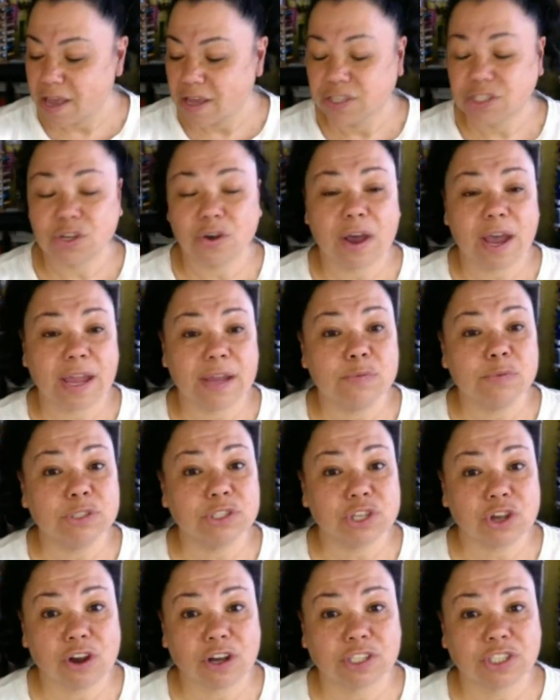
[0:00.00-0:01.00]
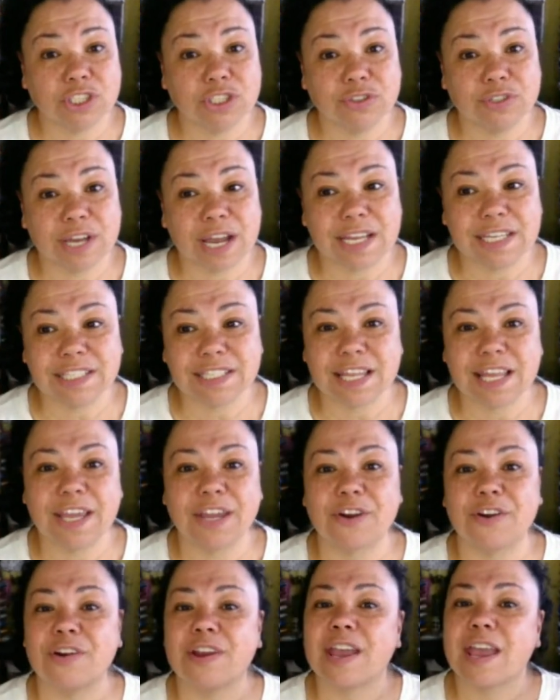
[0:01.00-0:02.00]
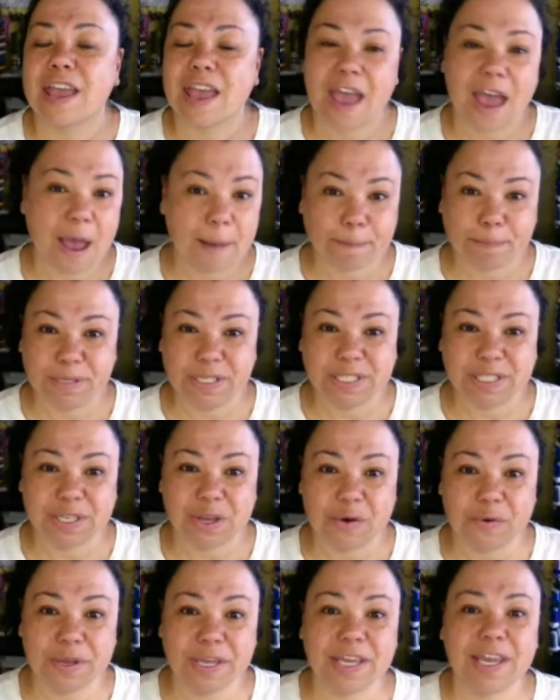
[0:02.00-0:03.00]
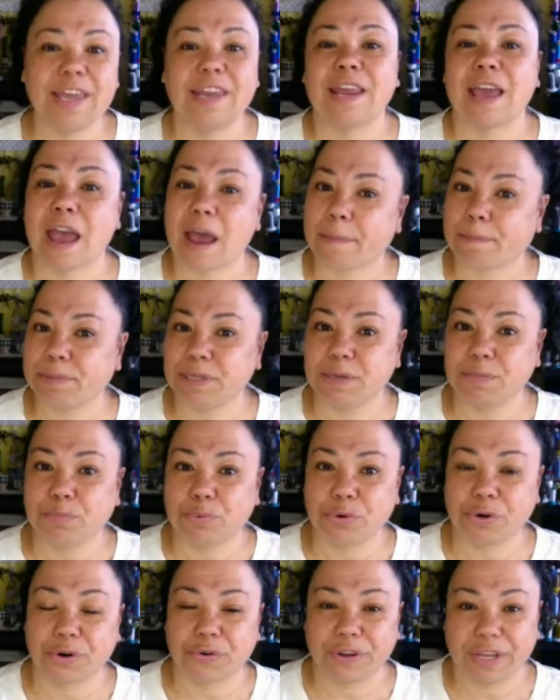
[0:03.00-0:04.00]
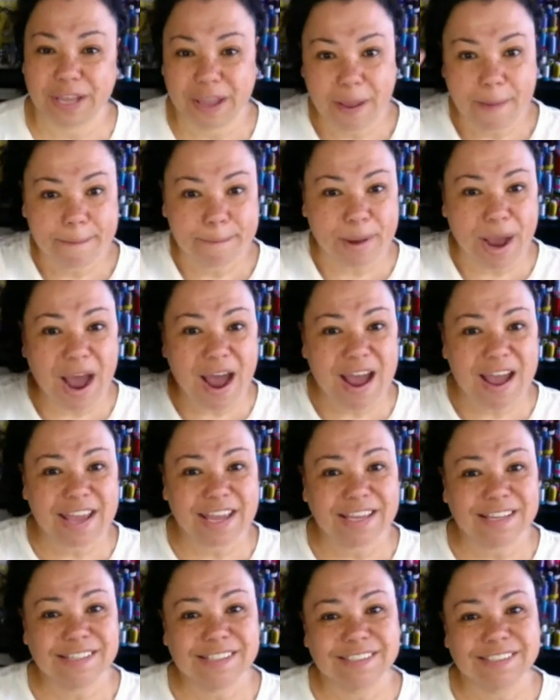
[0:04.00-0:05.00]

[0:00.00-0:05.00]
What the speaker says: So I will talk to you guys later. Happy sewing and happy embroidering. Bye.